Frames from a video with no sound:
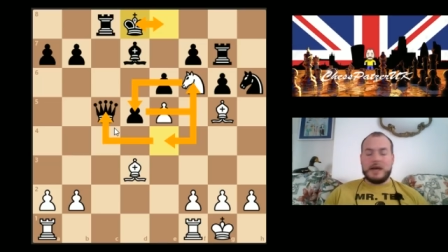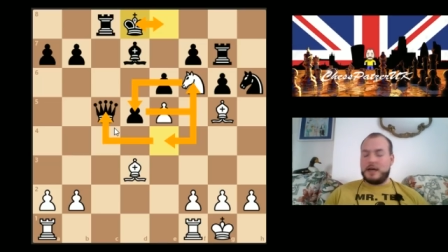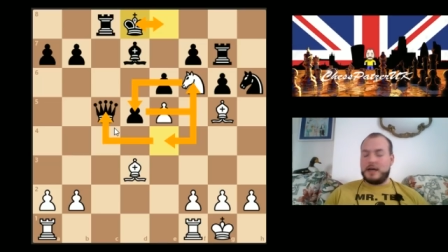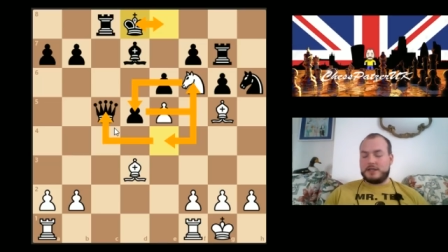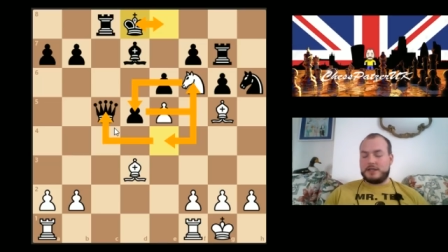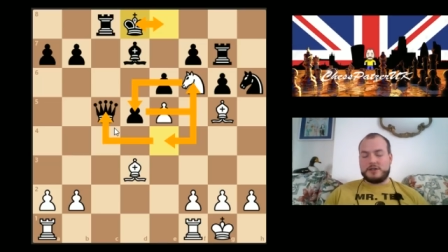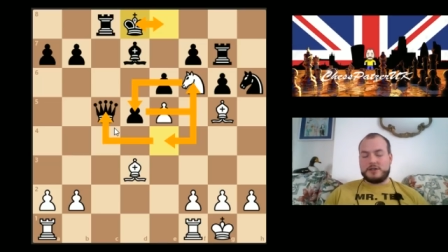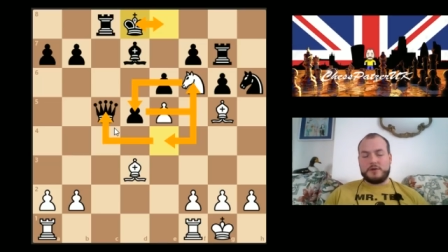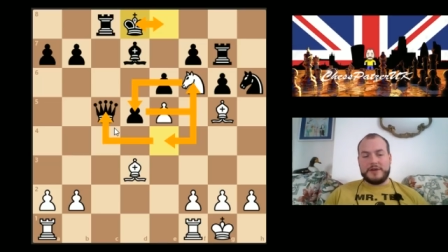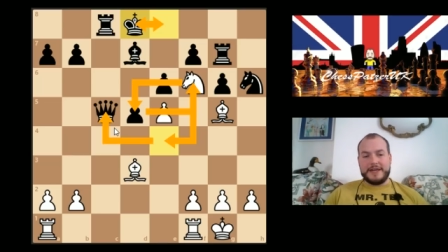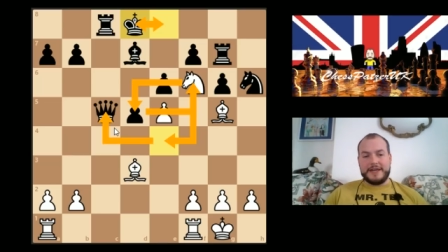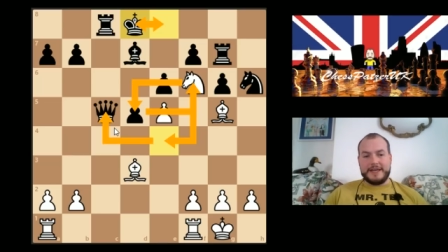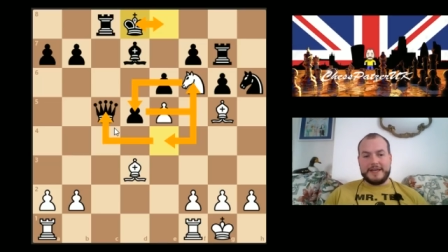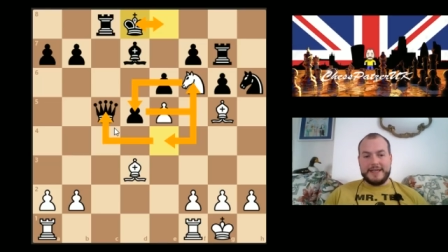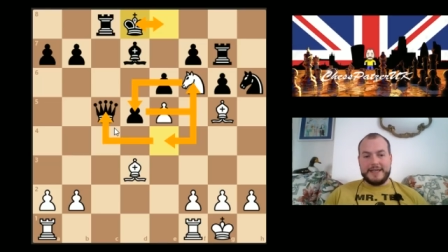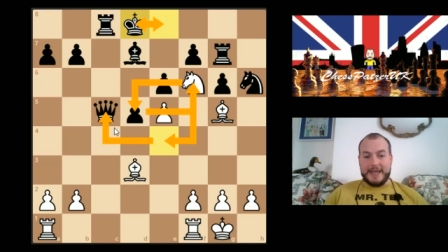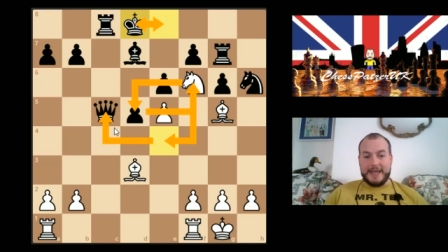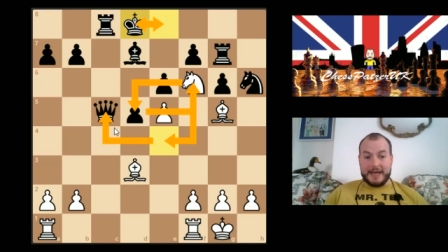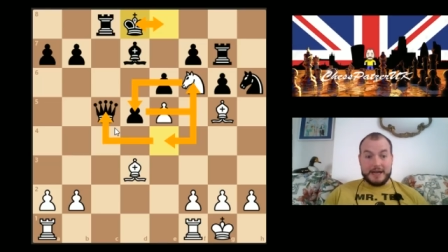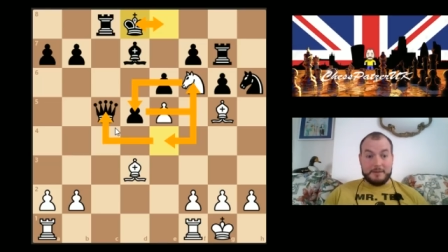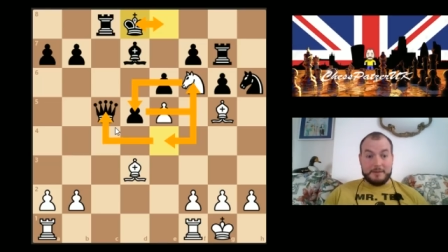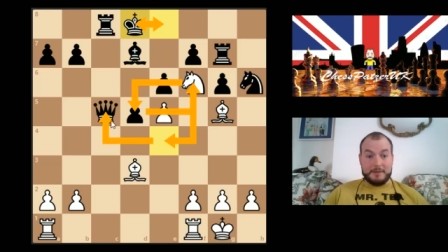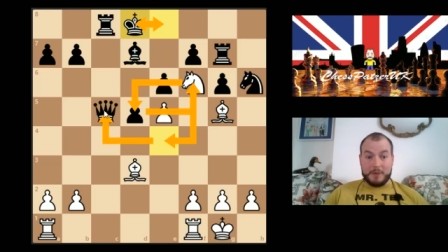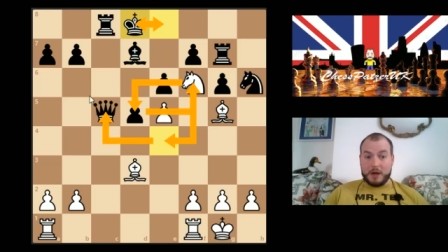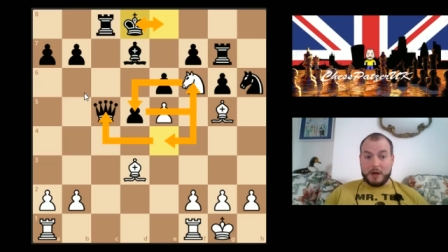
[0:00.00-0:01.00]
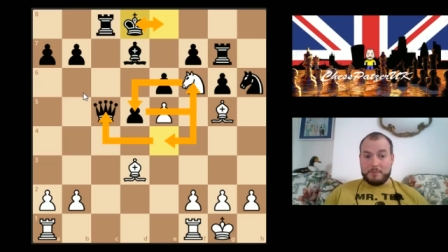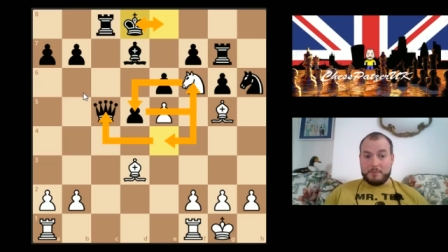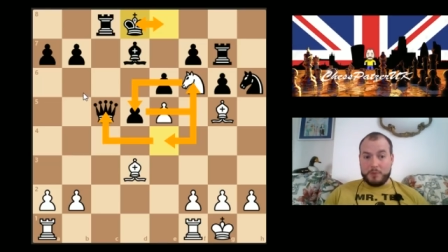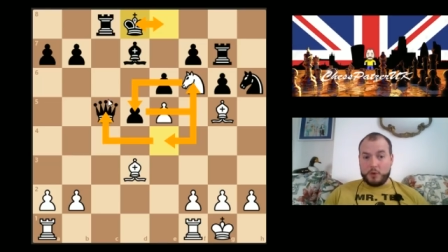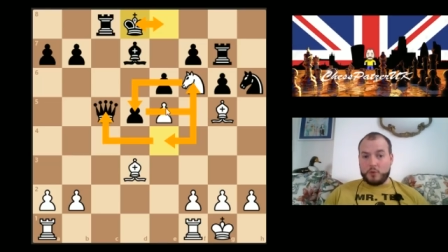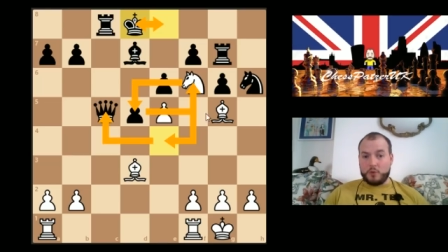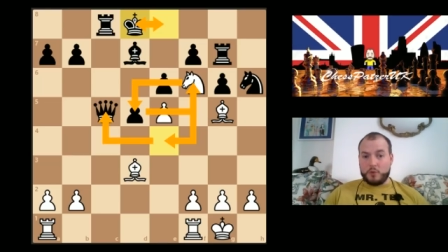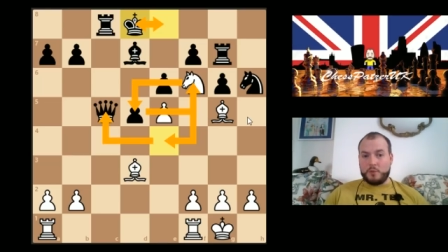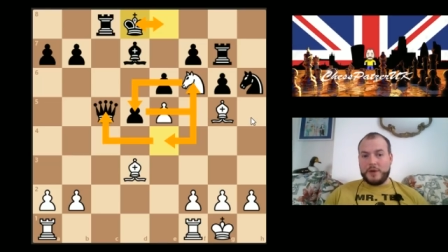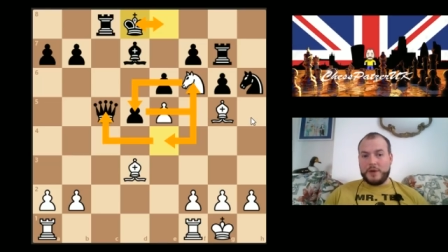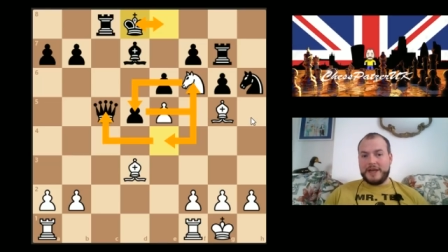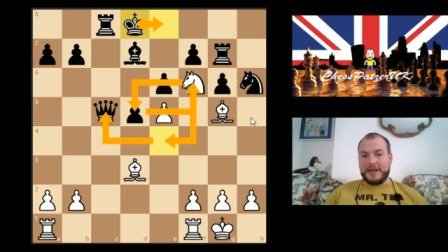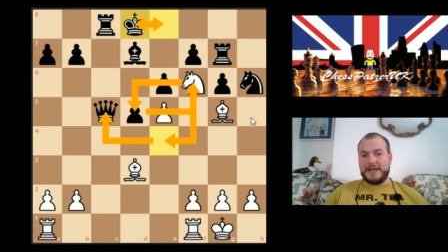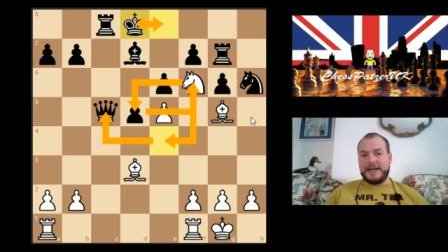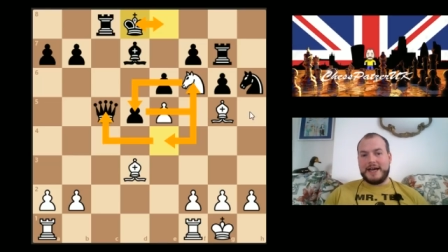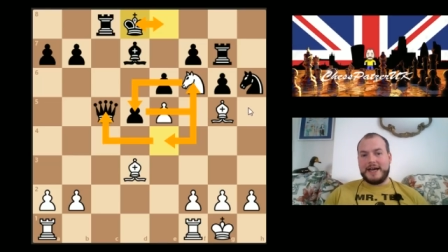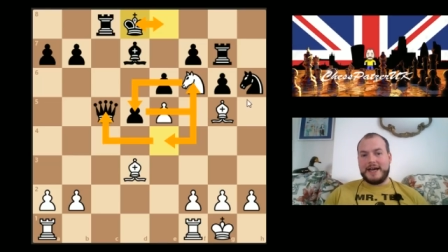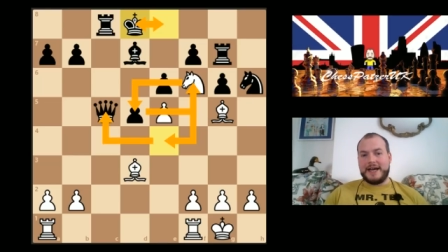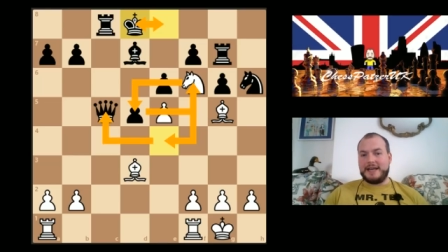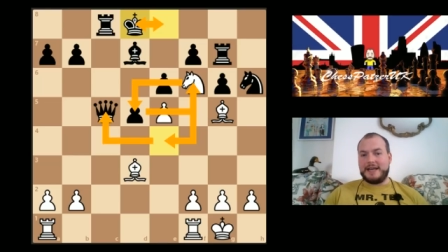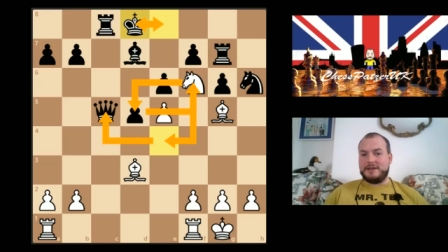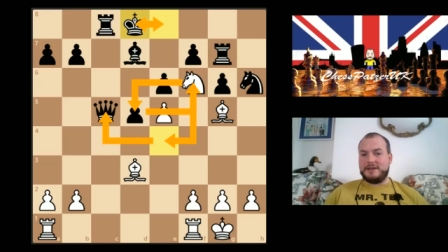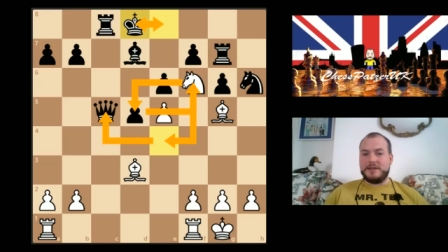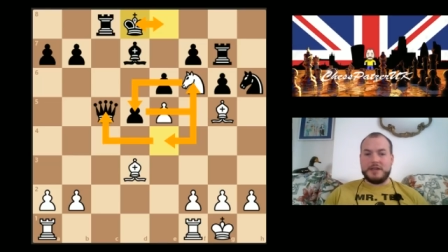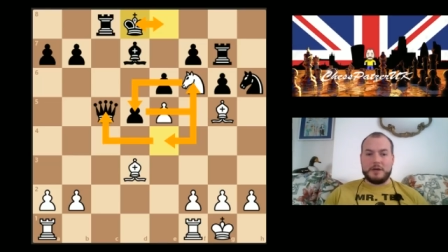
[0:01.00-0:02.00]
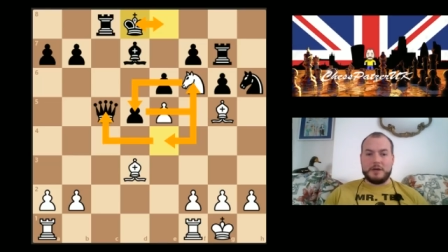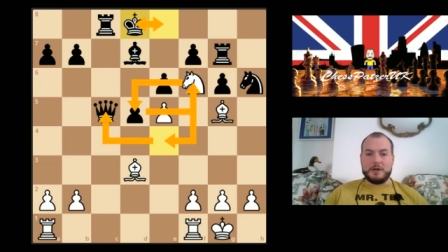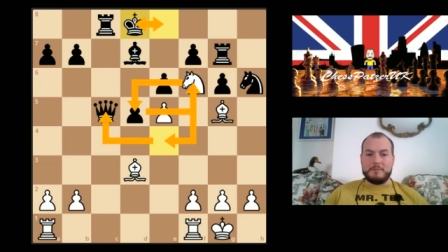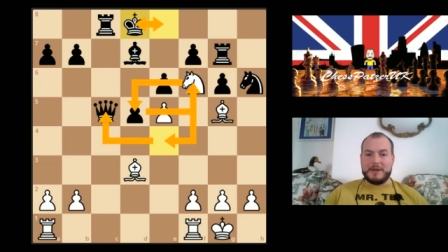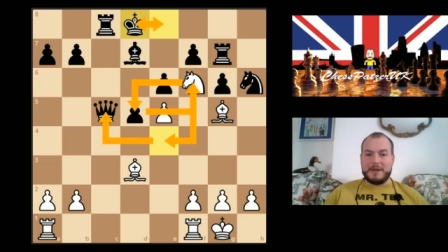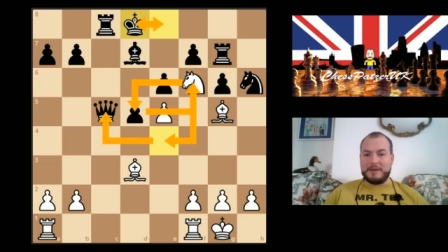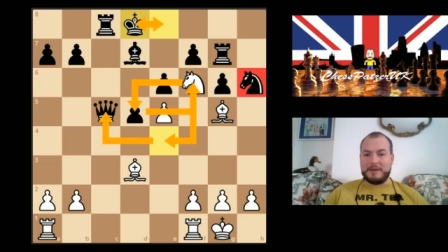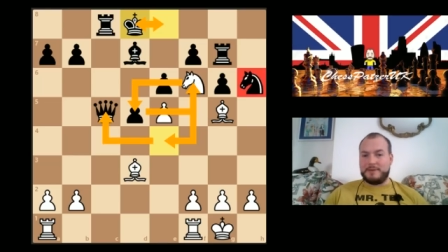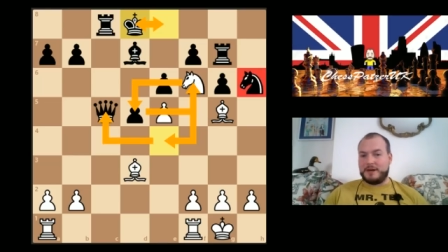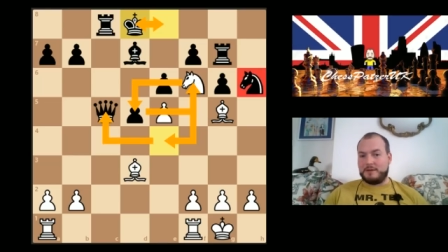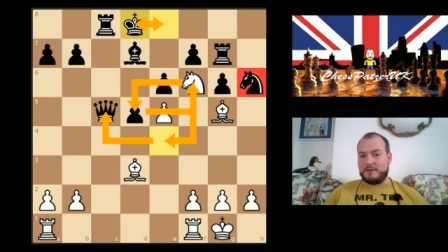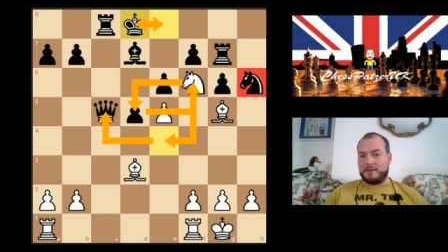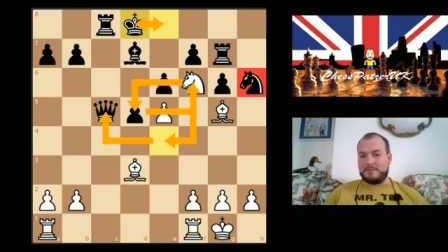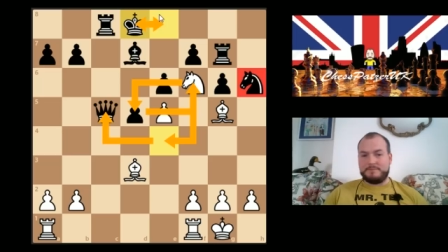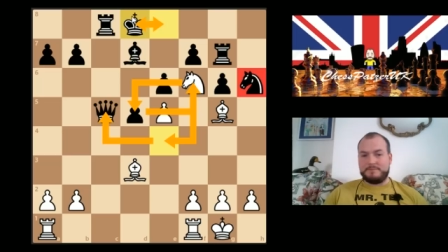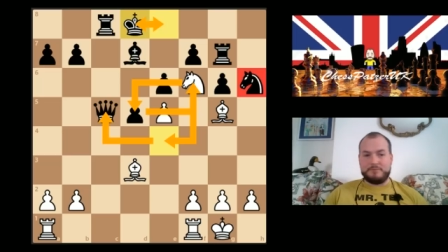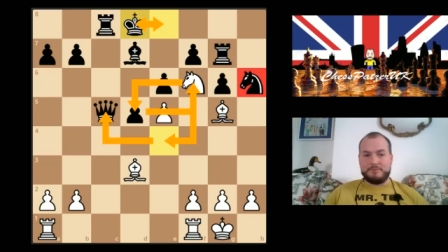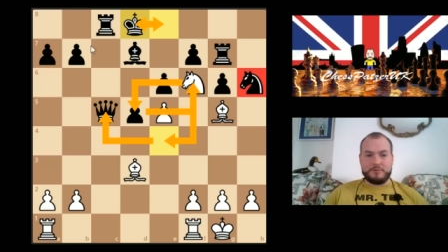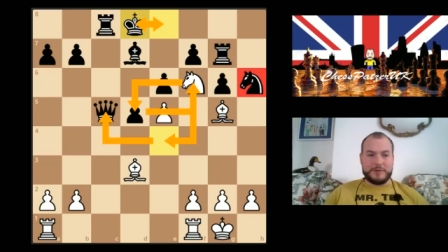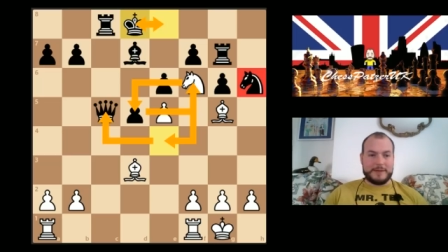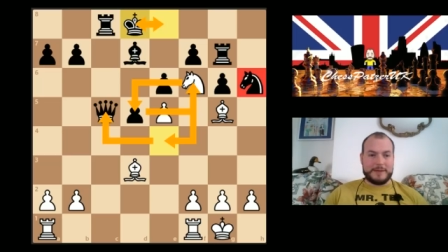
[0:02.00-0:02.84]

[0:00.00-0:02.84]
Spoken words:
Sorry, yeah, a pawn win, and you know, maybe I'm